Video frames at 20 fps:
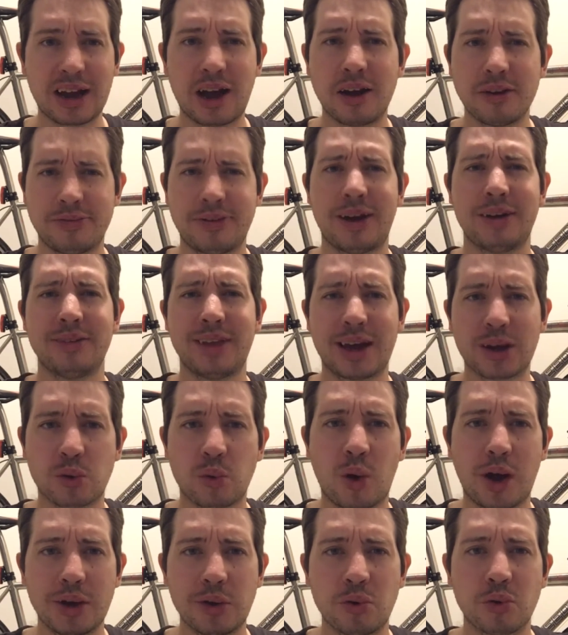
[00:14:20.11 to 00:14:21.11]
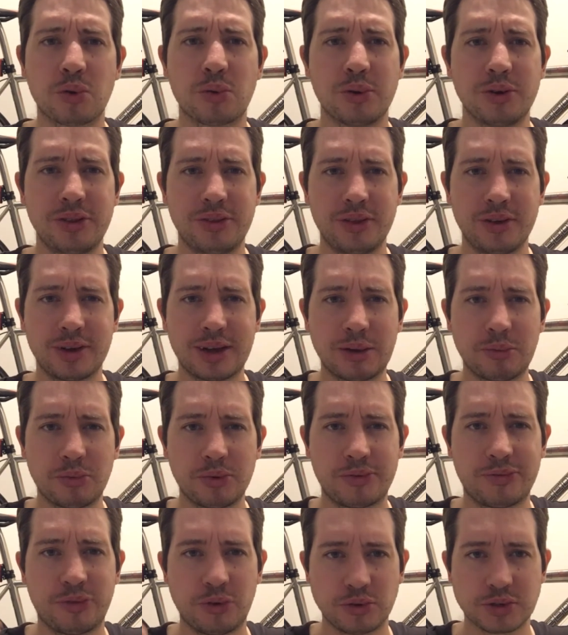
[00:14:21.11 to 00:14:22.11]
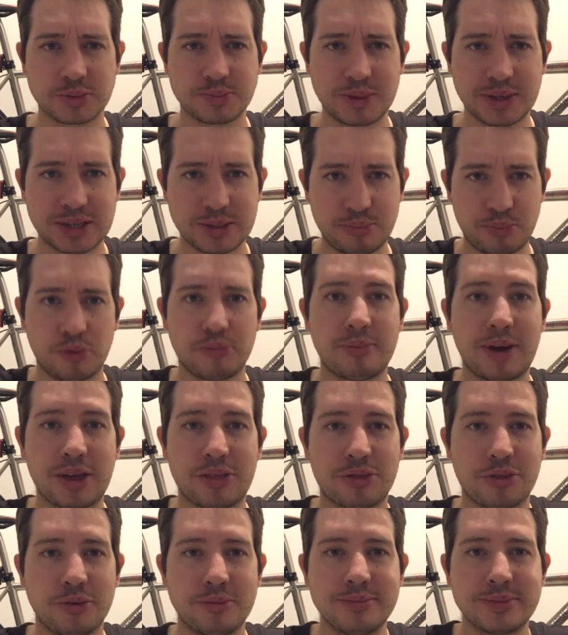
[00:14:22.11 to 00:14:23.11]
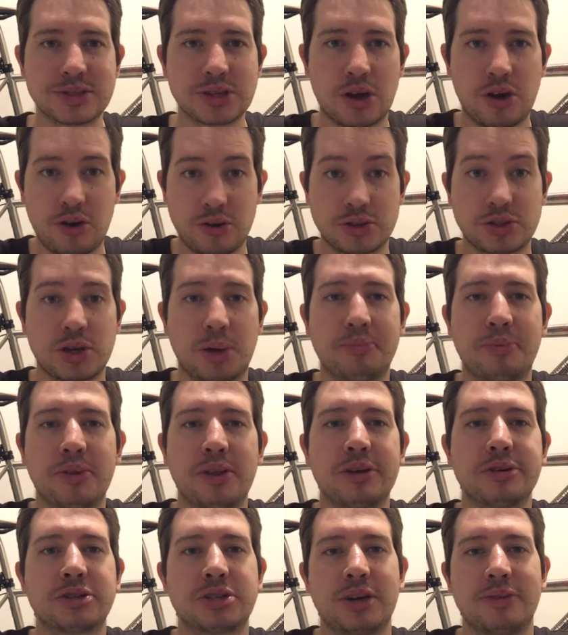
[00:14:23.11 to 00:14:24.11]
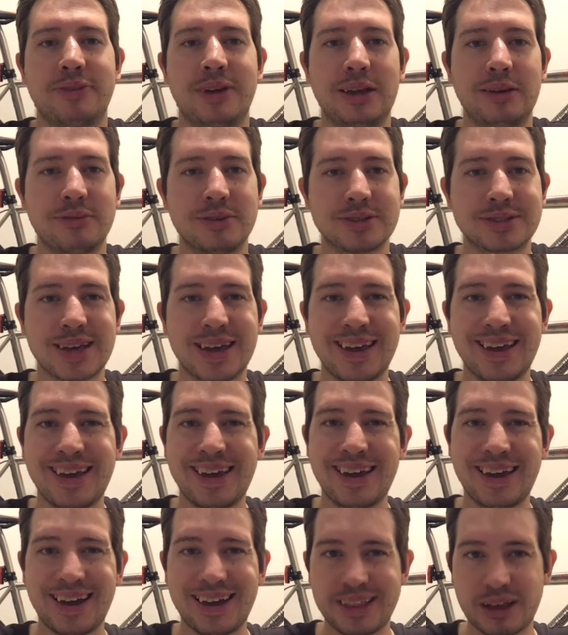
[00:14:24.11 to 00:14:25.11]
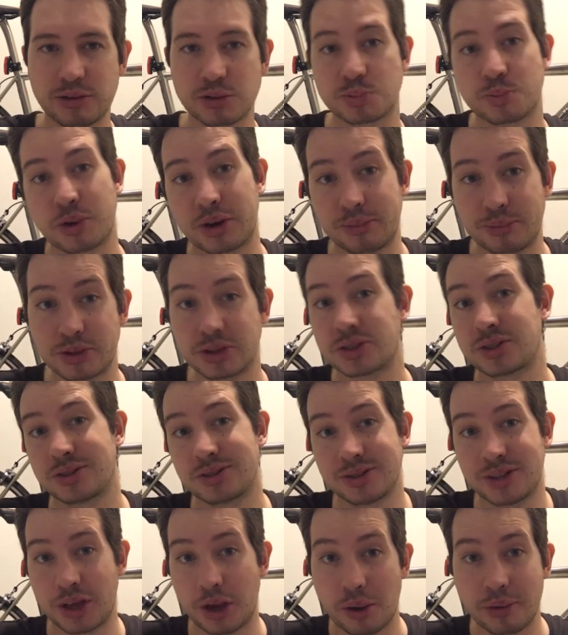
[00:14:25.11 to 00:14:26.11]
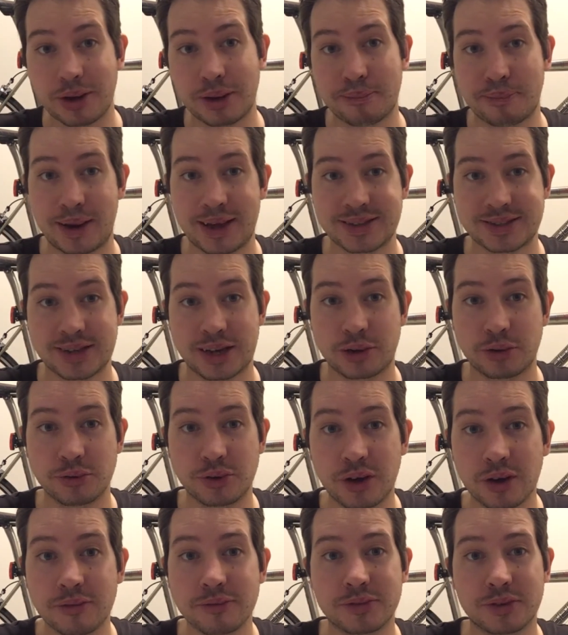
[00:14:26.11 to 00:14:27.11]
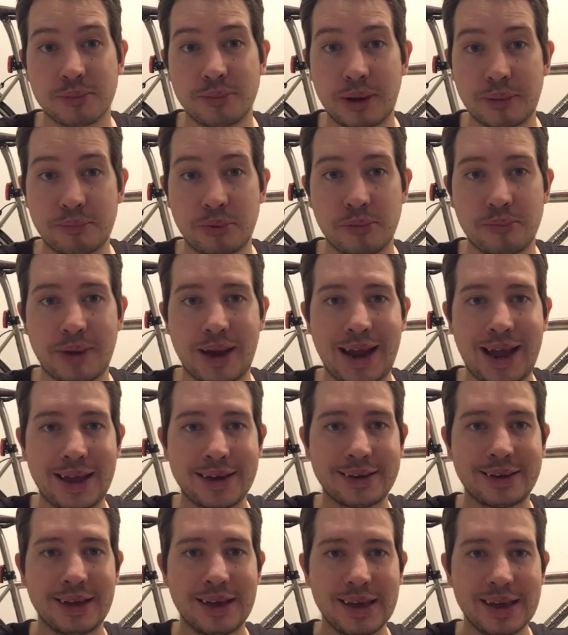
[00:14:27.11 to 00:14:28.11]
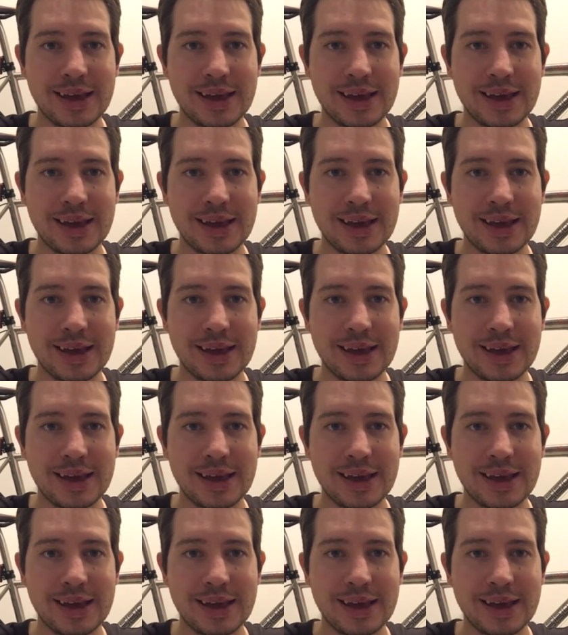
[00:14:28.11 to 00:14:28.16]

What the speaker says: I found that quite awkward, that it would force me to put my thumbs on top of those shift levers, and that was pretty much the only place I could comfortably put my hand.